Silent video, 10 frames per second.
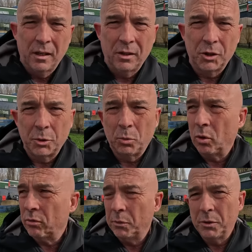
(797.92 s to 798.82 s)
And as you
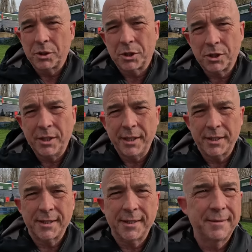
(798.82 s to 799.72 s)
walk around this
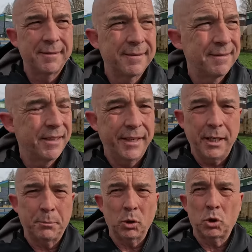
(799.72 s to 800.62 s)
estate, in
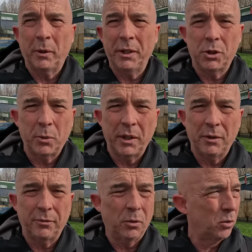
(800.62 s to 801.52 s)
April
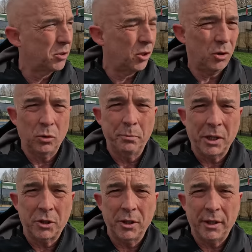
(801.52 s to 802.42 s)
2024. It's hard to
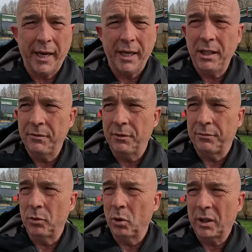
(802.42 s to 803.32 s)
imagine that any of the
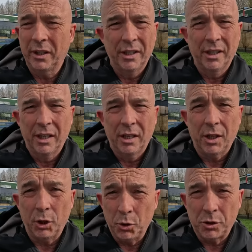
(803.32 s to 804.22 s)
folk
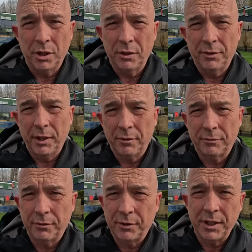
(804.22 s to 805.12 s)
that used to live here
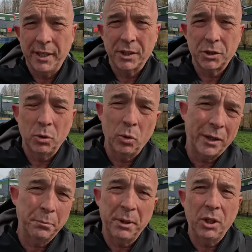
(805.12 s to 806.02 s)
50 years ago
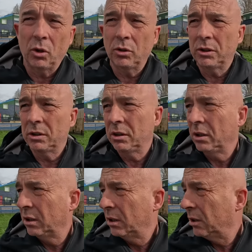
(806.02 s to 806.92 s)
and beyond
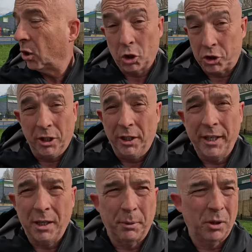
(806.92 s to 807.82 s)
are still
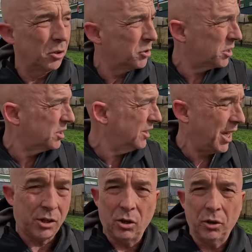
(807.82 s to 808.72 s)
here because
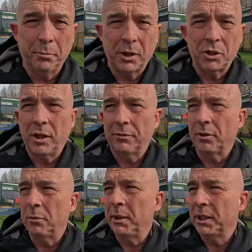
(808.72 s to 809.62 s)
I can't imagine that
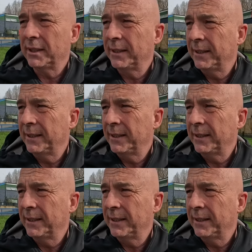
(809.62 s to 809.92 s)
for a minute.